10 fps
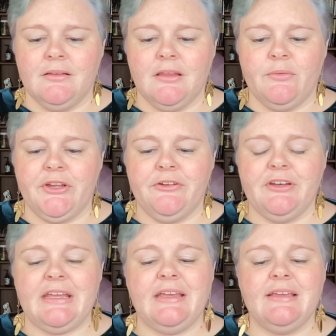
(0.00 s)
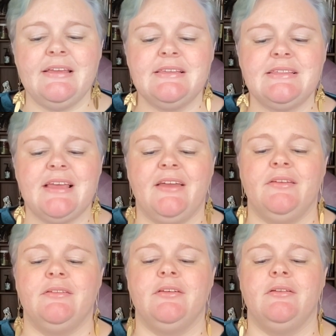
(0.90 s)
Lower your knees
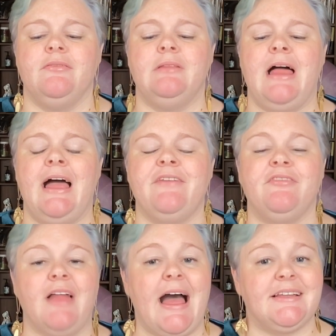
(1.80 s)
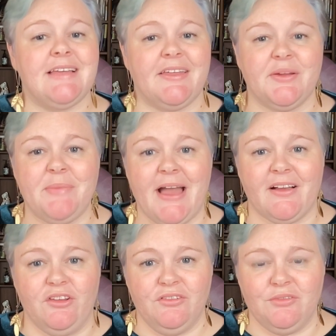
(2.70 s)
and lie flat, either back
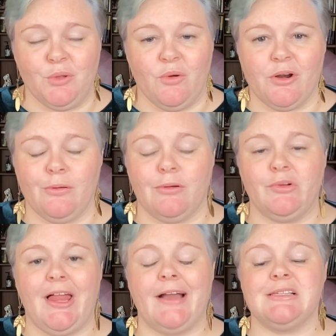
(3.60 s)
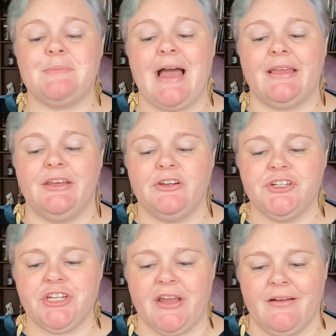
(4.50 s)
on the floor or relax back in your
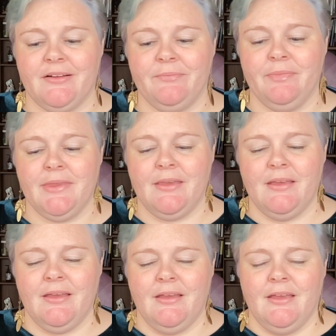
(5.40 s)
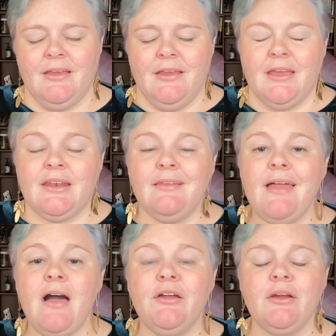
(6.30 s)
chair. And
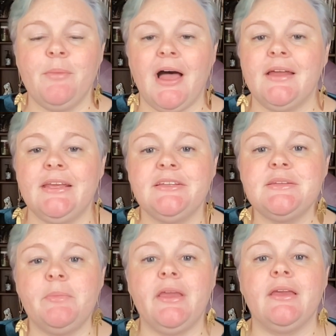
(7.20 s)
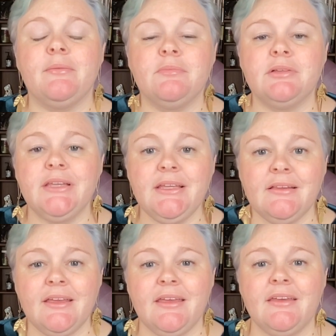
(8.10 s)
allow your body to be
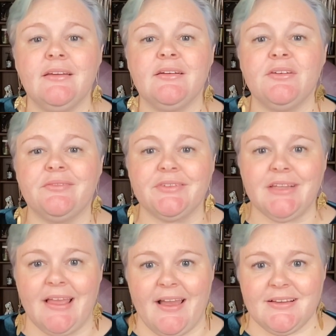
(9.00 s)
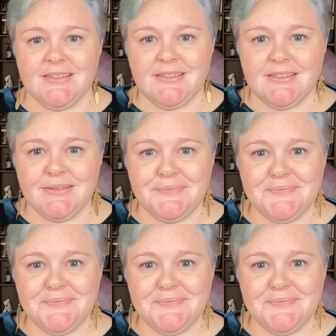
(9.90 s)
completely relaxed.